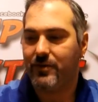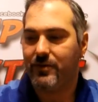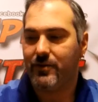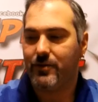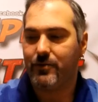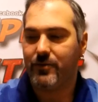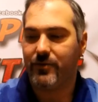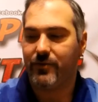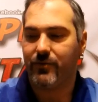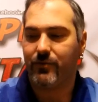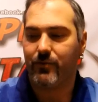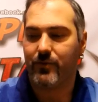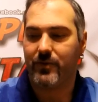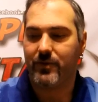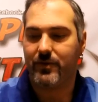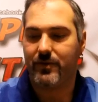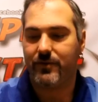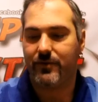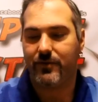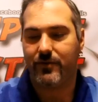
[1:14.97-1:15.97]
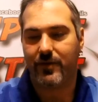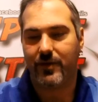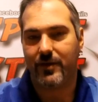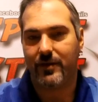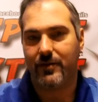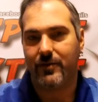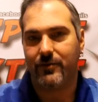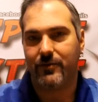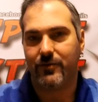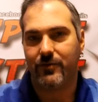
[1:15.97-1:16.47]
A little bit of sweetness
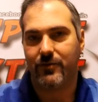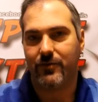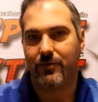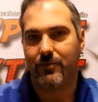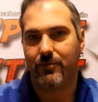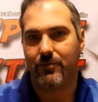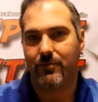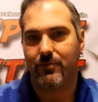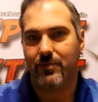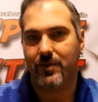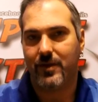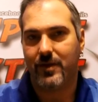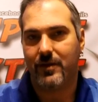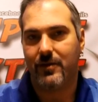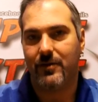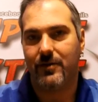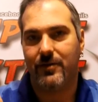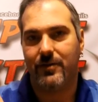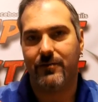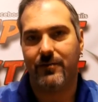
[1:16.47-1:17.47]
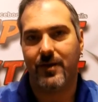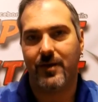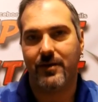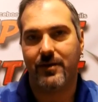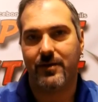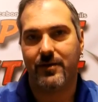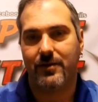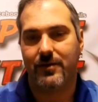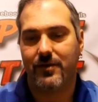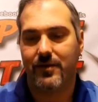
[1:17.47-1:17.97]
and also some hit of the
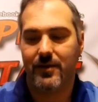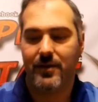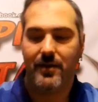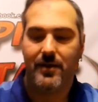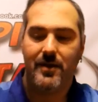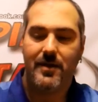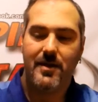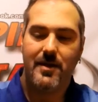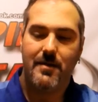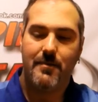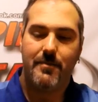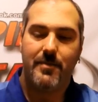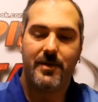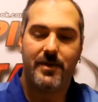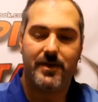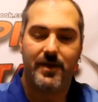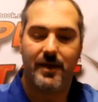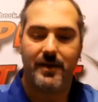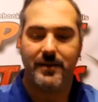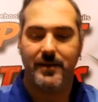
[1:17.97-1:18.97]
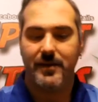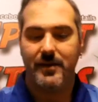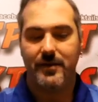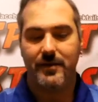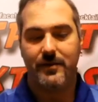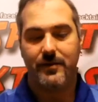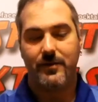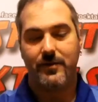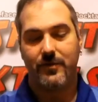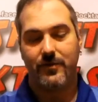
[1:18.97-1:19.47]
vodka. But the
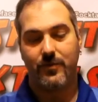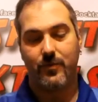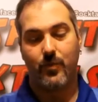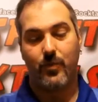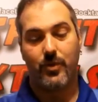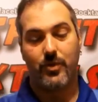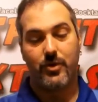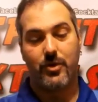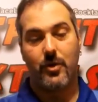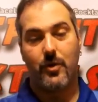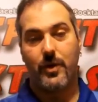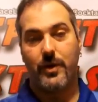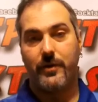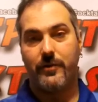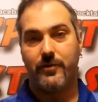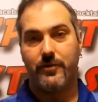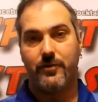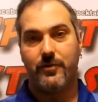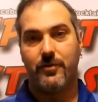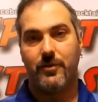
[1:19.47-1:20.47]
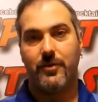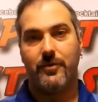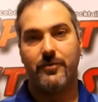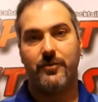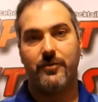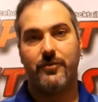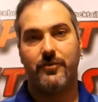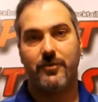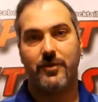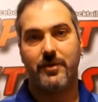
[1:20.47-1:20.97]
idea is we're going to cross
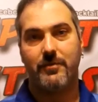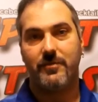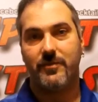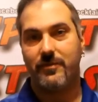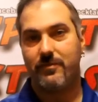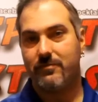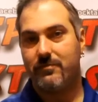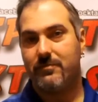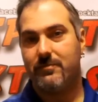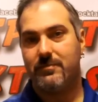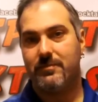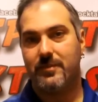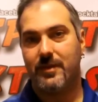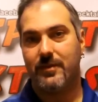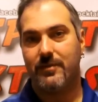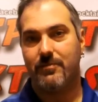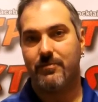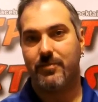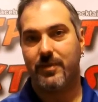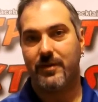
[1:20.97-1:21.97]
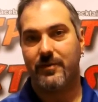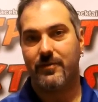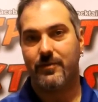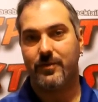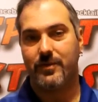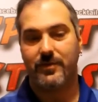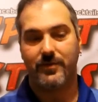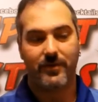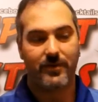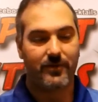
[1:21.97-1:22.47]
the streams. That's basically
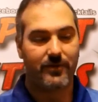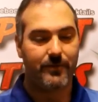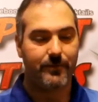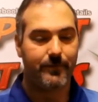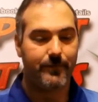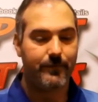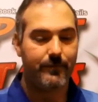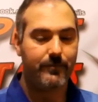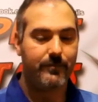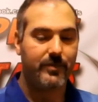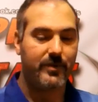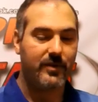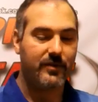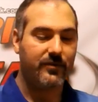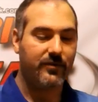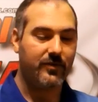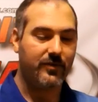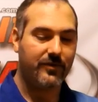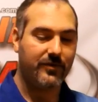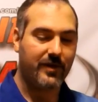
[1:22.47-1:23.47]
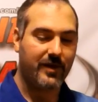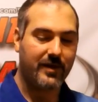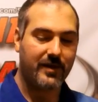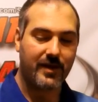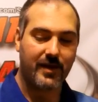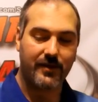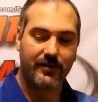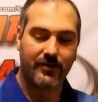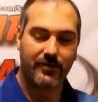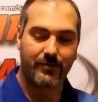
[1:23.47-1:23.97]
what this is. But let's show you
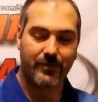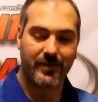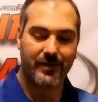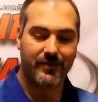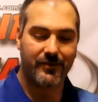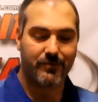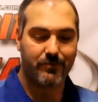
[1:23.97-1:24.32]
exactly how this is made.